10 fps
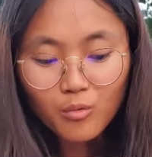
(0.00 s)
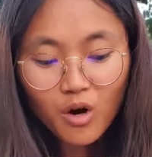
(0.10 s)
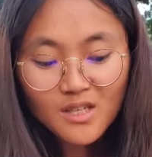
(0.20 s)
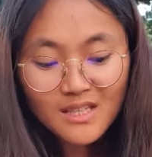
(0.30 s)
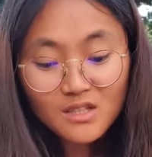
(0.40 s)

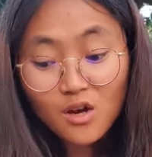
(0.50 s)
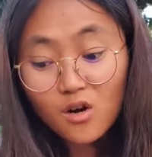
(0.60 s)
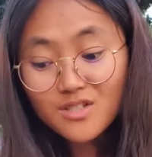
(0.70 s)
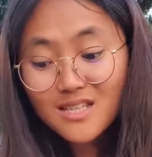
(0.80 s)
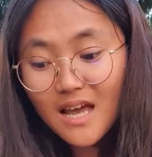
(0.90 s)
working in
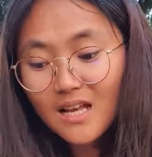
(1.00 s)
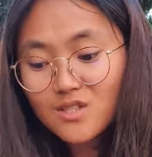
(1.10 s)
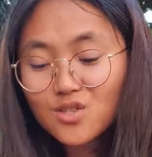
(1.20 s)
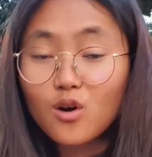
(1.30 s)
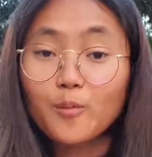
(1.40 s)
our hostel,
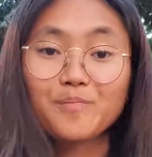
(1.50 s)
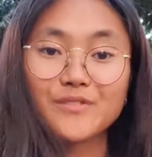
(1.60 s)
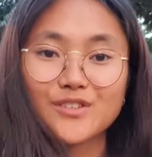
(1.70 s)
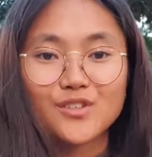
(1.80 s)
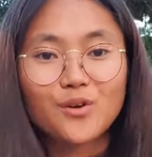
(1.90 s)
so
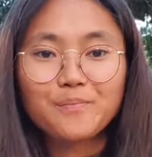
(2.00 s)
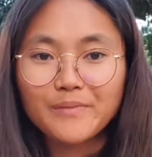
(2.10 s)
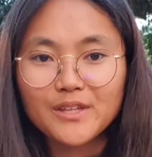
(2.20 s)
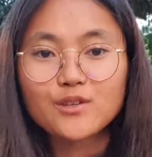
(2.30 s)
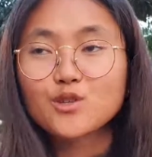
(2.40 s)
you know,
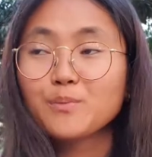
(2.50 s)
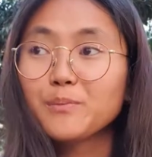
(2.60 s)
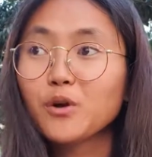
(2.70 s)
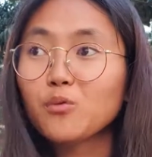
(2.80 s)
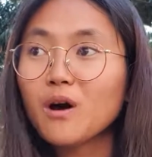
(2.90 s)
he knows the
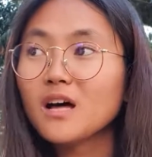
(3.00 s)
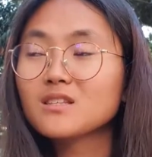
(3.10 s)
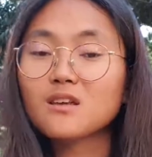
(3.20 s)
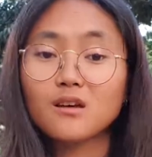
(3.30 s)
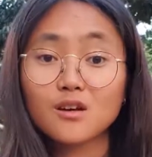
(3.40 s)
people
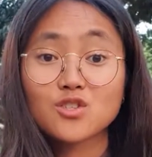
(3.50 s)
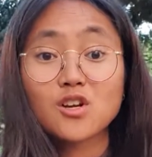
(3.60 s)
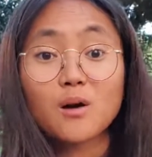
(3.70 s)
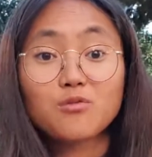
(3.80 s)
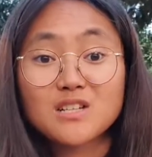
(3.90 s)
around. The
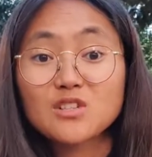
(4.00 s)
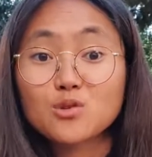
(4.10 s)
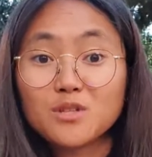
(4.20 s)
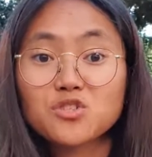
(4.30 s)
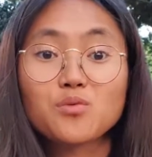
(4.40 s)
club was like
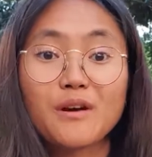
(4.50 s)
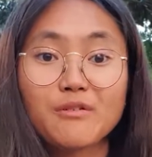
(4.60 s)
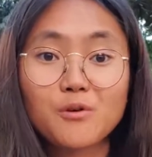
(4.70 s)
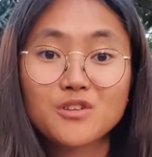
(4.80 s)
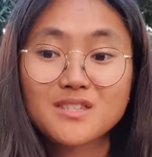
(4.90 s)
2 minutes away
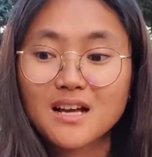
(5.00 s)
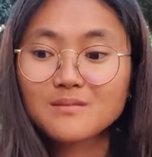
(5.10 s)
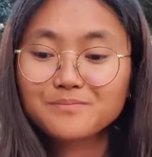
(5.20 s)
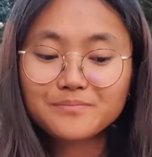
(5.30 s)
from our hostel,